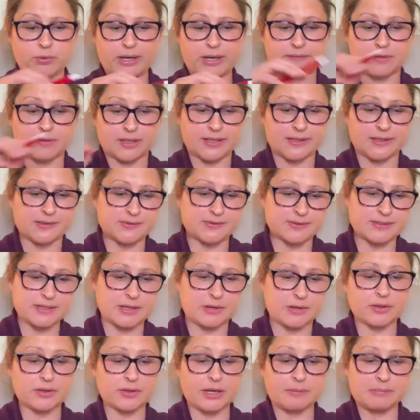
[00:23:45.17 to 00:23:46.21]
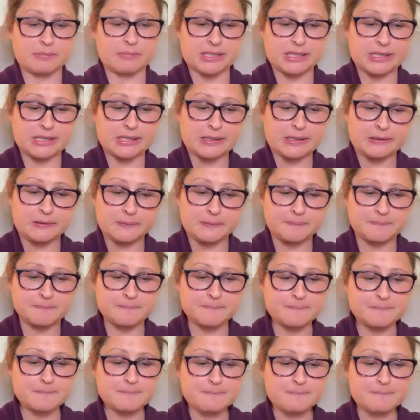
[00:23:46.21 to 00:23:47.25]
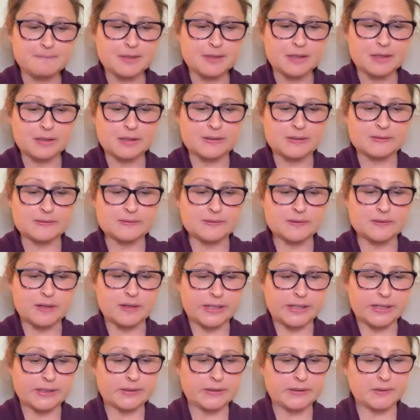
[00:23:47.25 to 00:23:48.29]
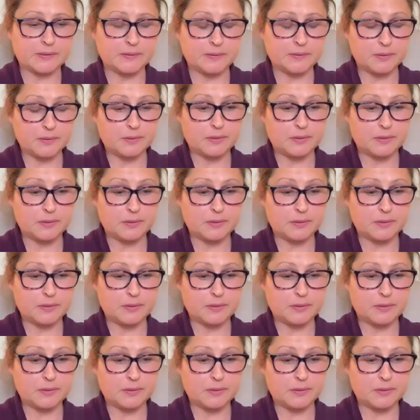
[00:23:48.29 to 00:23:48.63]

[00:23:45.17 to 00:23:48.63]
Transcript: wavelengths that are coming in, is like